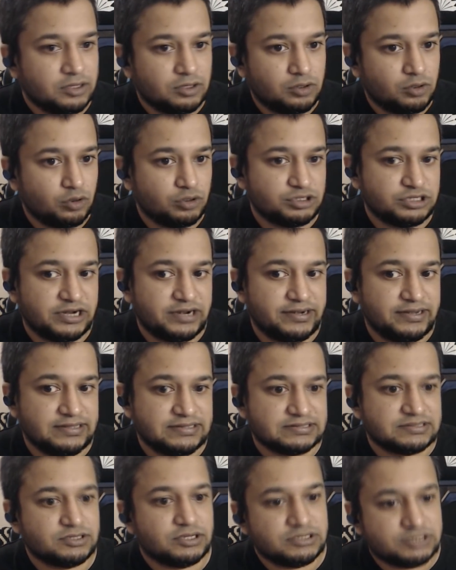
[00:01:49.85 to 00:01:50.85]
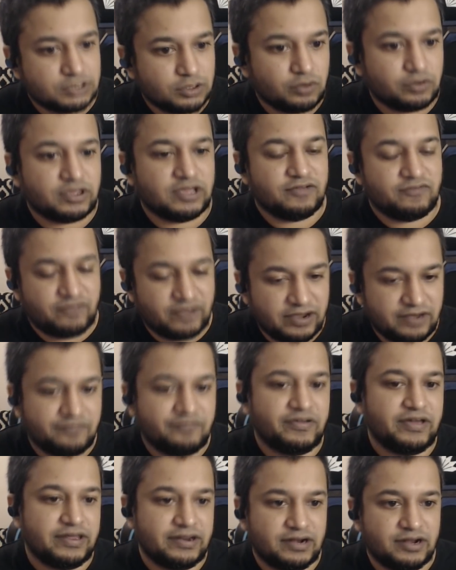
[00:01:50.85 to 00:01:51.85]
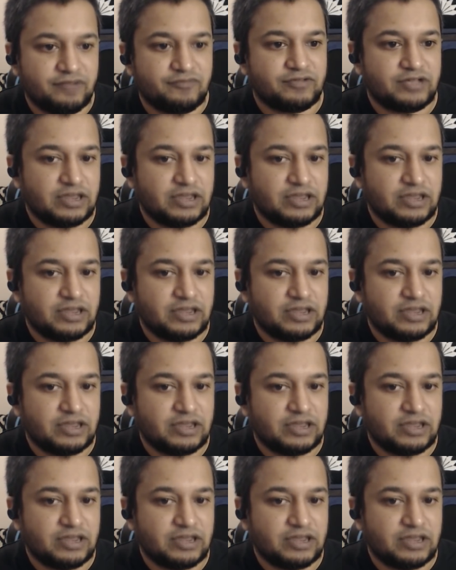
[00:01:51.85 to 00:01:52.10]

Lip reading: No chaddis. So I said, okay, fine, fair enough.